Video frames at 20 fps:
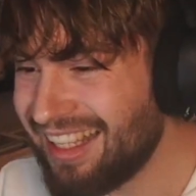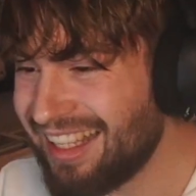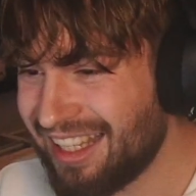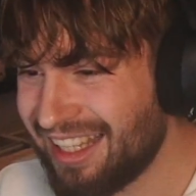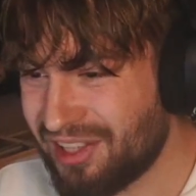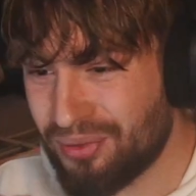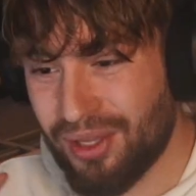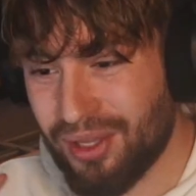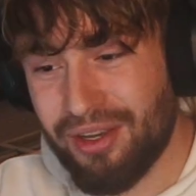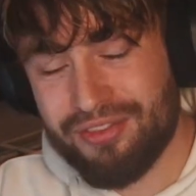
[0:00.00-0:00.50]

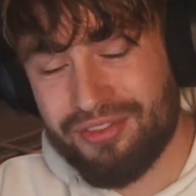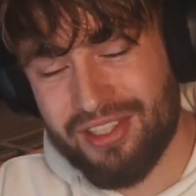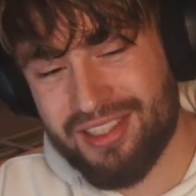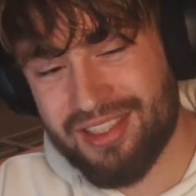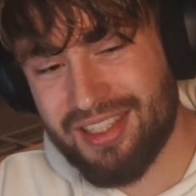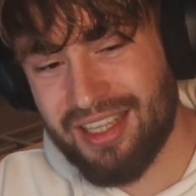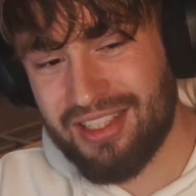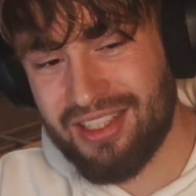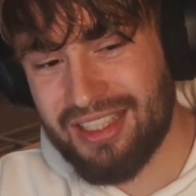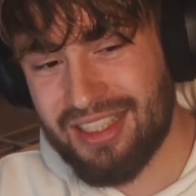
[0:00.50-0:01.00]
It's one of the
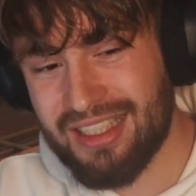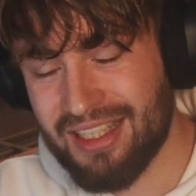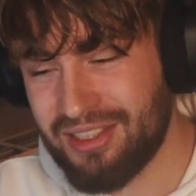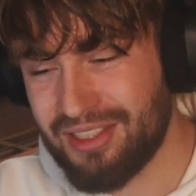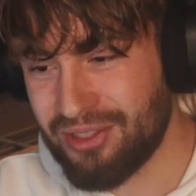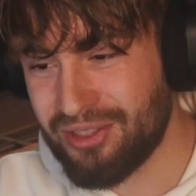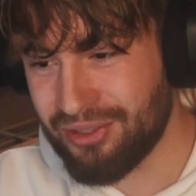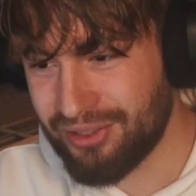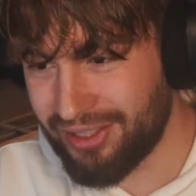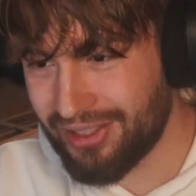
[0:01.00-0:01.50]
things you can
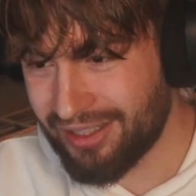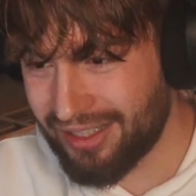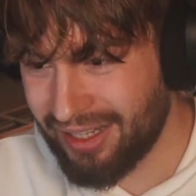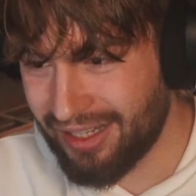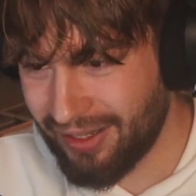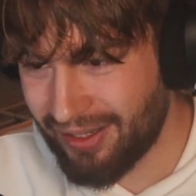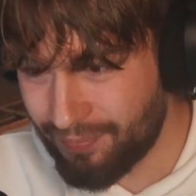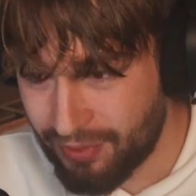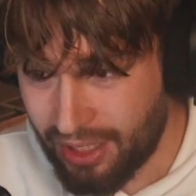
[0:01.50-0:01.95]
do, okay?